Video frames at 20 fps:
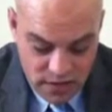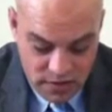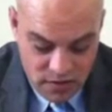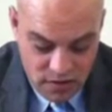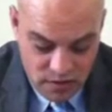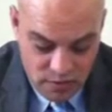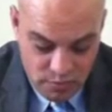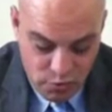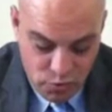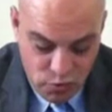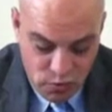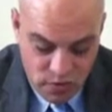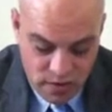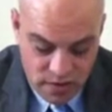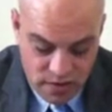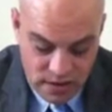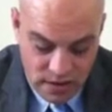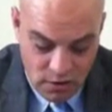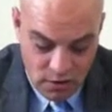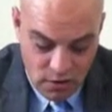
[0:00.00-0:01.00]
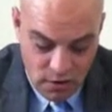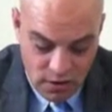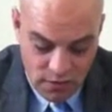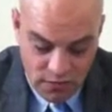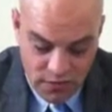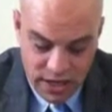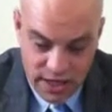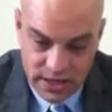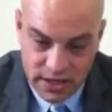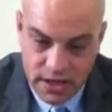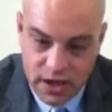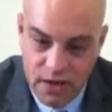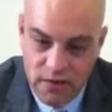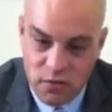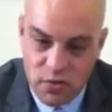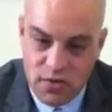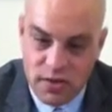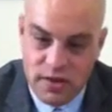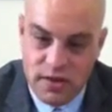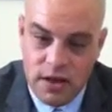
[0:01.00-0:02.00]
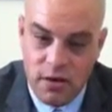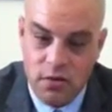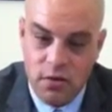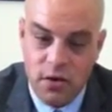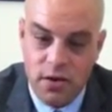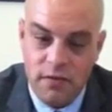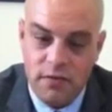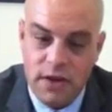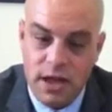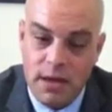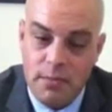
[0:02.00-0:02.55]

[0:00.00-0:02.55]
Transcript: and spoons thereof, and covers thereof,